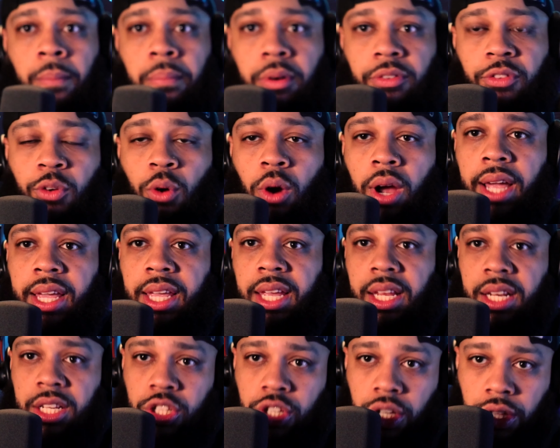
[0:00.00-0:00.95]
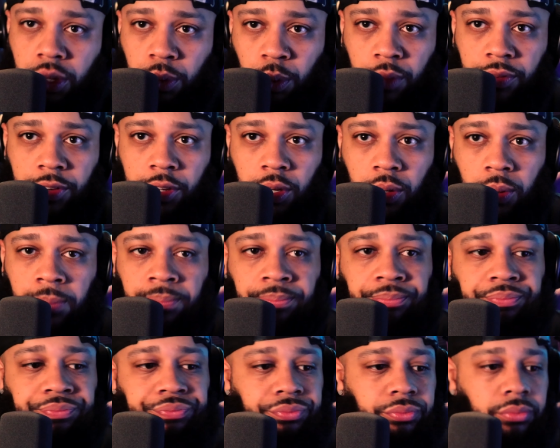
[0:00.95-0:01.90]
before I get into the review,
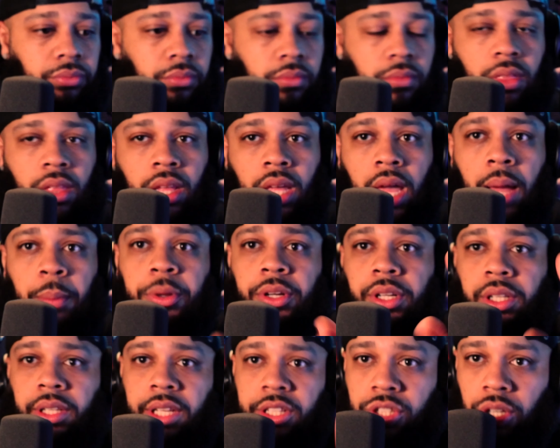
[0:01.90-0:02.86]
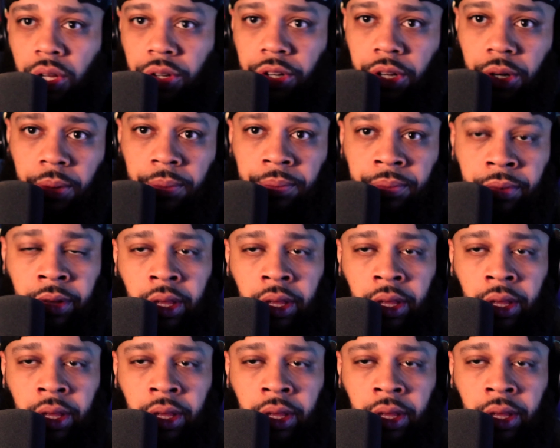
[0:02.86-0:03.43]
I'm going to let y'all know.